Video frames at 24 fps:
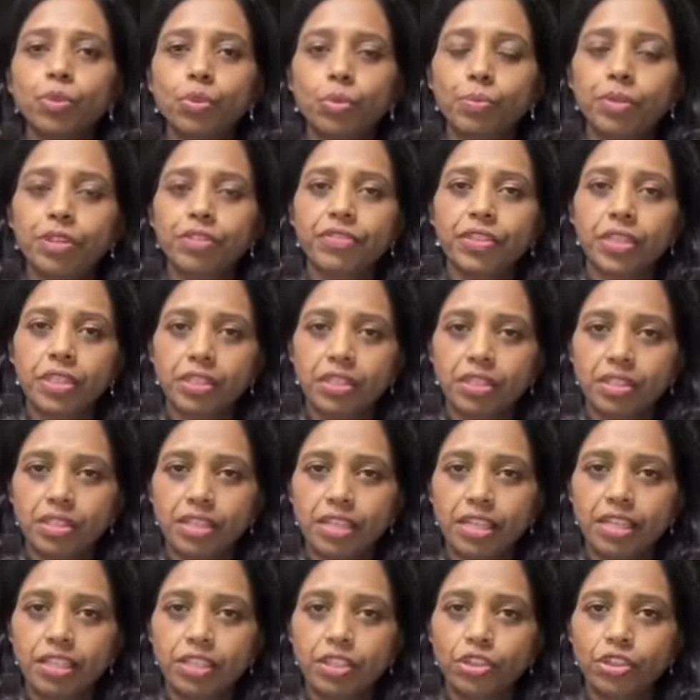to prevent this
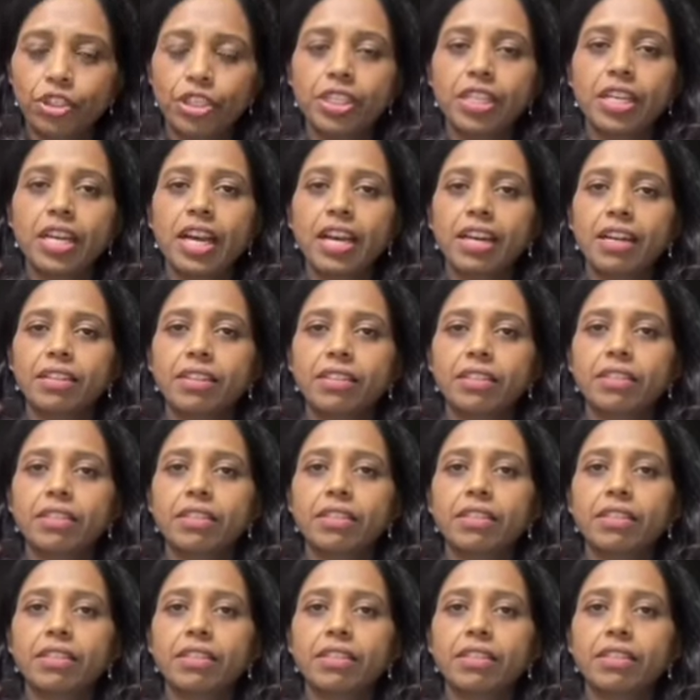allergy and